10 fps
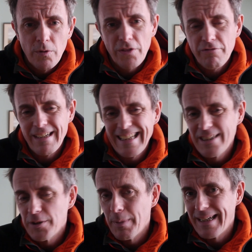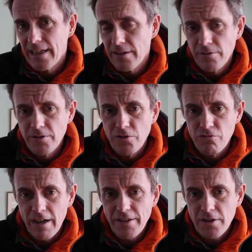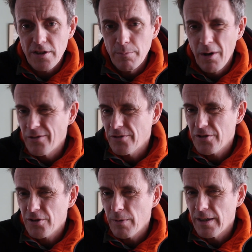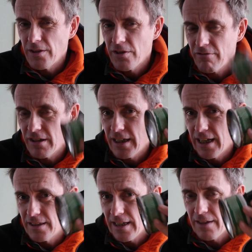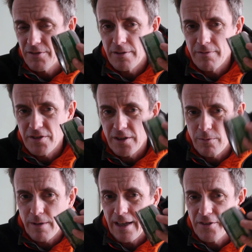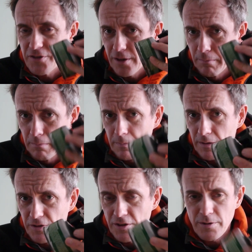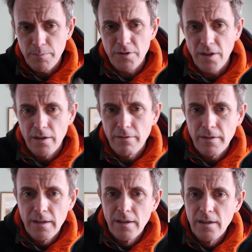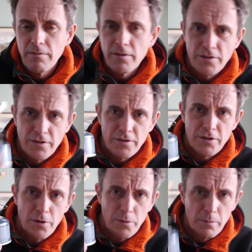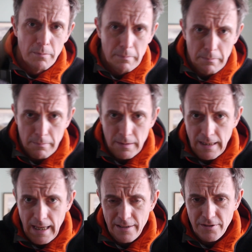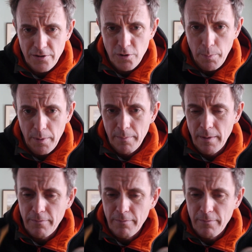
with a 3 litre per day usage rate, you might just squeeze 3 days out of a single canister with the system stove versus 2 with the canister topper.